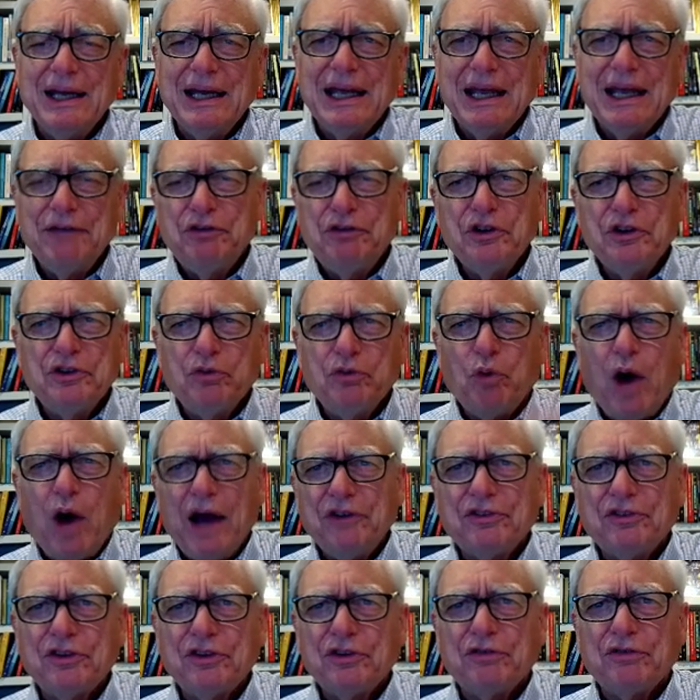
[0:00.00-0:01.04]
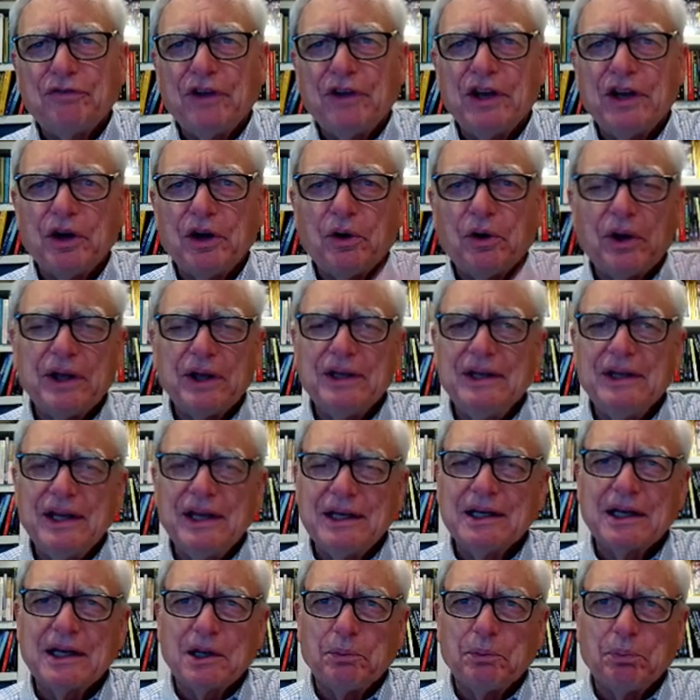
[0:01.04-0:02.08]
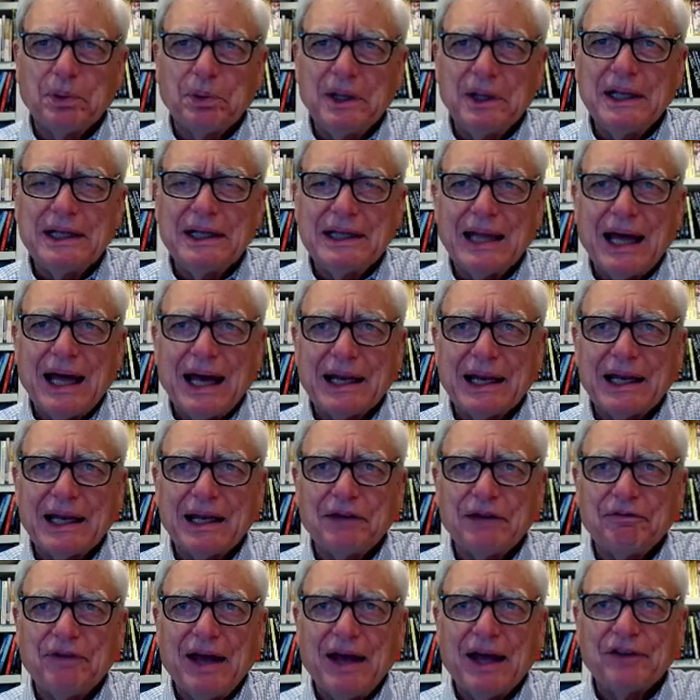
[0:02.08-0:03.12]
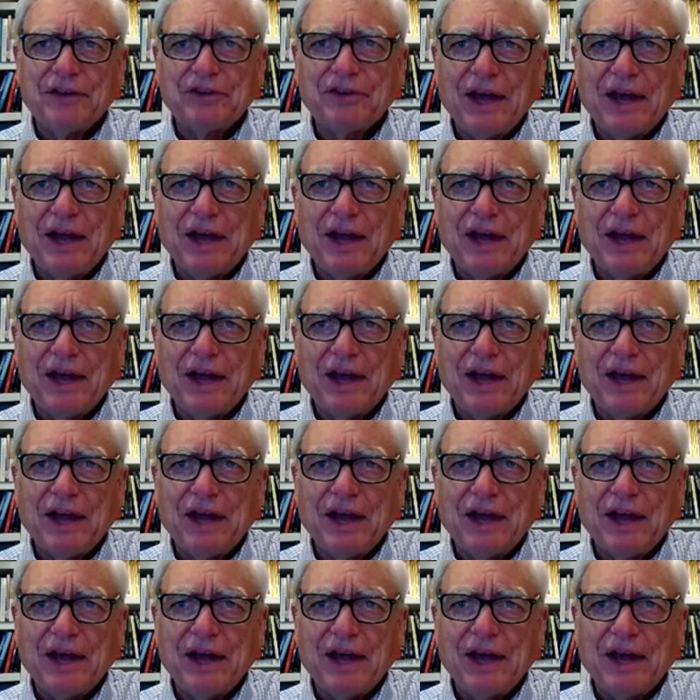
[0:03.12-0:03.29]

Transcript: If you watched this video and didn't complete that in advance,